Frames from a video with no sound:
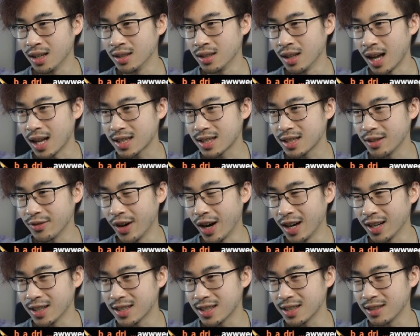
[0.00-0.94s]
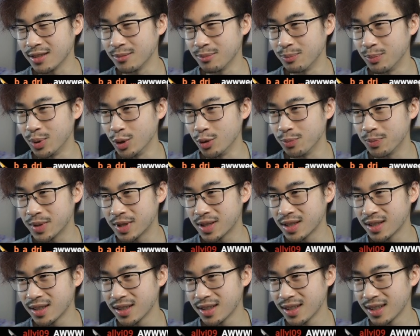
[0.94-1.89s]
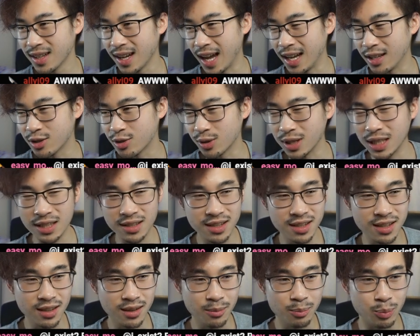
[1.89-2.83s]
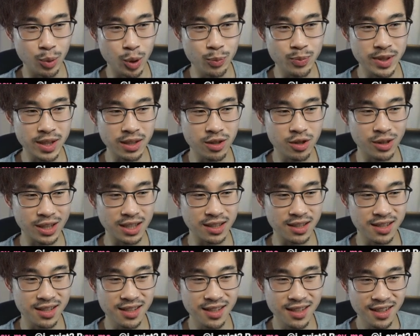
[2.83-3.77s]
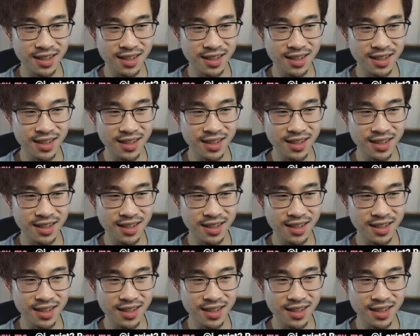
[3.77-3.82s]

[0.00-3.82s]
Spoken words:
Lots of hugs and boops and treats. Boops and treats.